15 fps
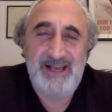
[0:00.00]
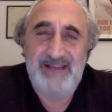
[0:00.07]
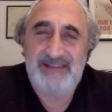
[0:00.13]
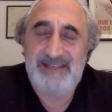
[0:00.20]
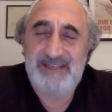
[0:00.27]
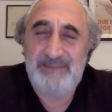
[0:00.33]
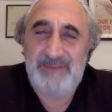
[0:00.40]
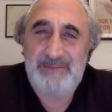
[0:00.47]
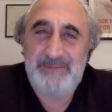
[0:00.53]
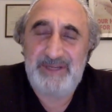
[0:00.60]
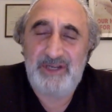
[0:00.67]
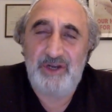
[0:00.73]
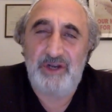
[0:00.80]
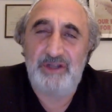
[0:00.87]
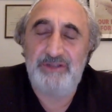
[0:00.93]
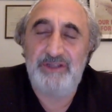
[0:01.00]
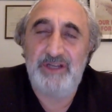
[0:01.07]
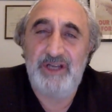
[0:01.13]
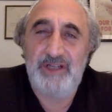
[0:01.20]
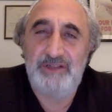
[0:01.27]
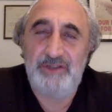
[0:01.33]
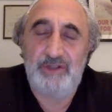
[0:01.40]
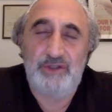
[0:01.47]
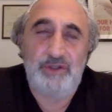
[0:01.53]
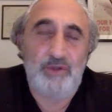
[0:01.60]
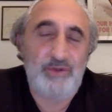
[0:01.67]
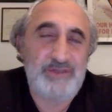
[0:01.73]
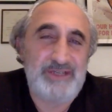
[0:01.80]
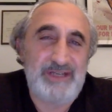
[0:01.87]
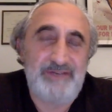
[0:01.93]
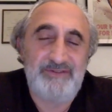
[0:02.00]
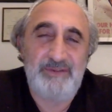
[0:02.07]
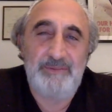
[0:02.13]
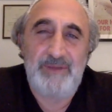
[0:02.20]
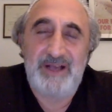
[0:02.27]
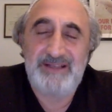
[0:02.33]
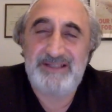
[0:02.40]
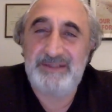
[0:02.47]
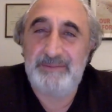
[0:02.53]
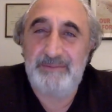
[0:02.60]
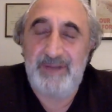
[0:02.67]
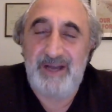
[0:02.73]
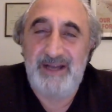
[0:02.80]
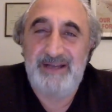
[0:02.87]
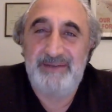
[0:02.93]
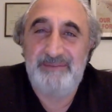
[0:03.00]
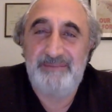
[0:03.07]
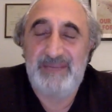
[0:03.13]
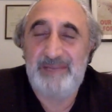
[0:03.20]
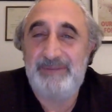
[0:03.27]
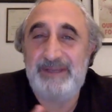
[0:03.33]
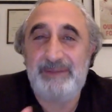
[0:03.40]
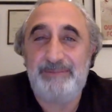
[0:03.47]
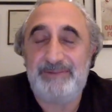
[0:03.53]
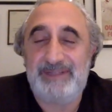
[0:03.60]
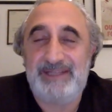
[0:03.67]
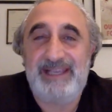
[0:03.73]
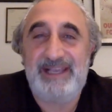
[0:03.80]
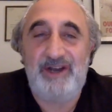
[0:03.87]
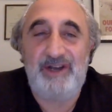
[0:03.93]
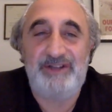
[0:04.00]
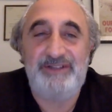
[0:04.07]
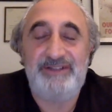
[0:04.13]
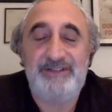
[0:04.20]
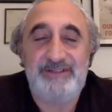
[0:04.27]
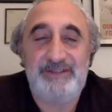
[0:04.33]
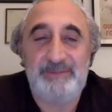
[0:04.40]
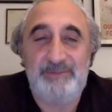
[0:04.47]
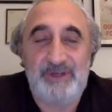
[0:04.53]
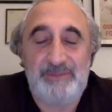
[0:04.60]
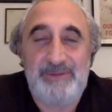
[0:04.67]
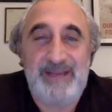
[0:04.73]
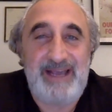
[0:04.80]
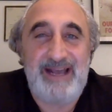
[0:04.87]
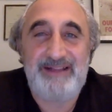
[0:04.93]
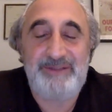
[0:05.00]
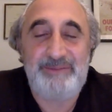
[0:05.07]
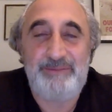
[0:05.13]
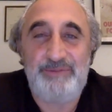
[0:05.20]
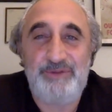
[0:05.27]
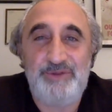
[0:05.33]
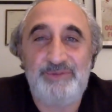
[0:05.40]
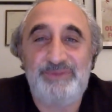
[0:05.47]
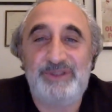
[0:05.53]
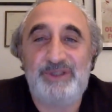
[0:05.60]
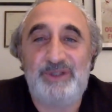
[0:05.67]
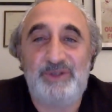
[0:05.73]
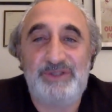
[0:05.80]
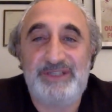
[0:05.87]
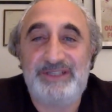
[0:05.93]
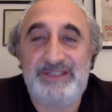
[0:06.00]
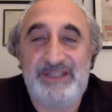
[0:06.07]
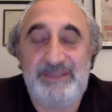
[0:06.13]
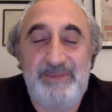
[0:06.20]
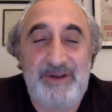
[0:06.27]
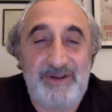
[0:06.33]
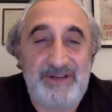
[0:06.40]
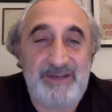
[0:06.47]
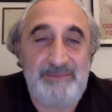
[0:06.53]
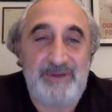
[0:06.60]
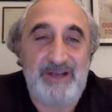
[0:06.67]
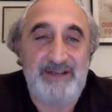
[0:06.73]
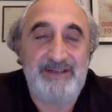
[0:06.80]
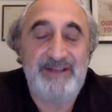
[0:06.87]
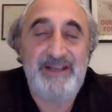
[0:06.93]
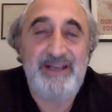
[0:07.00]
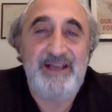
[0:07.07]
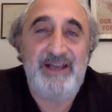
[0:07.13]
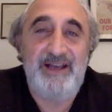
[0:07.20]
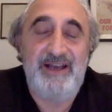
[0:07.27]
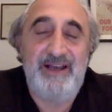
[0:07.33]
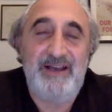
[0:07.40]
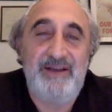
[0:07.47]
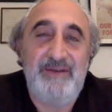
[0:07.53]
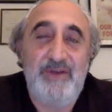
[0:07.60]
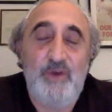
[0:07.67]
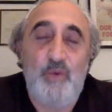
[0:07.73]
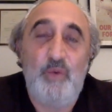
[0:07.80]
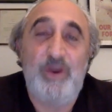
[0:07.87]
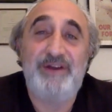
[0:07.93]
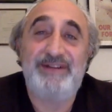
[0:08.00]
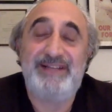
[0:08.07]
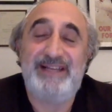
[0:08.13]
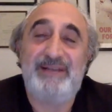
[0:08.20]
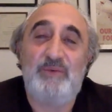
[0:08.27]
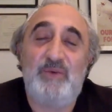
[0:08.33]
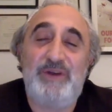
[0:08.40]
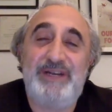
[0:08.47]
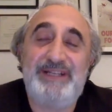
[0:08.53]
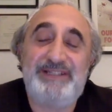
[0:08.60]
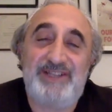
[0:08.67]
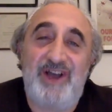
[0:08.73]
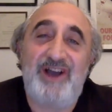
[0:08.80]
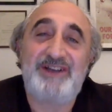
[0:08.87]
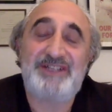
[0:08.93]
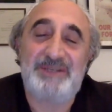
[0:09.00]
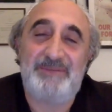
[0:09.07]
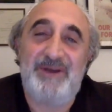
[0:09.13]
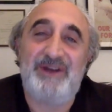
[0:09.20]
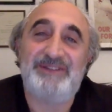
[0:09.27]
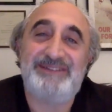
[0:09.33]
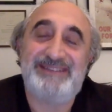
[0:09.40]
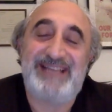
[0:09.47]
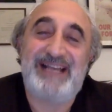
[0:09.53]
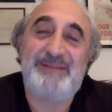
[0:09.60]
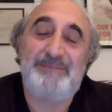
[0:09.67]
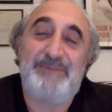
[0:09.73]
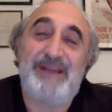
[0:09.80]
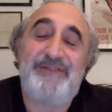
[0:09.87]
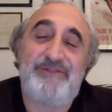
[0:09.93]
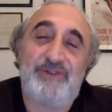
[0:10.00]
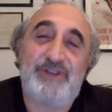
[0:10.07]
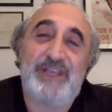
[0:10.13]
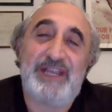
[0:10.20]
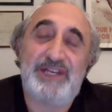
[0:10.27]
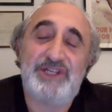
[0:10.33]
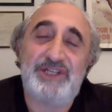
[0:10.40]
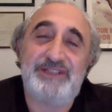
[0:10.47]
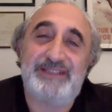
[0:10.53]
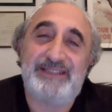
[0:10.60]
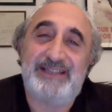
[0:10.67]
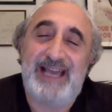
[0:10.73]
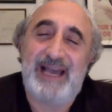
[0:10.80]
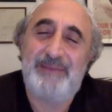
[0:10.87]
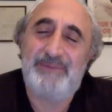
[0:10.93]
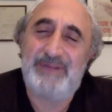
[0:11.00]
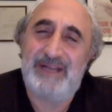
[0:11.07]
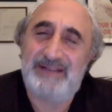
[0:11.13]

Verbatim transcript: I think it might be called "The Closing of the Muslim Mind," maybe a play on the book by Allan Bloom, "The Closing of the American Mind," uh, where they where he talks about that bifurcation that happened.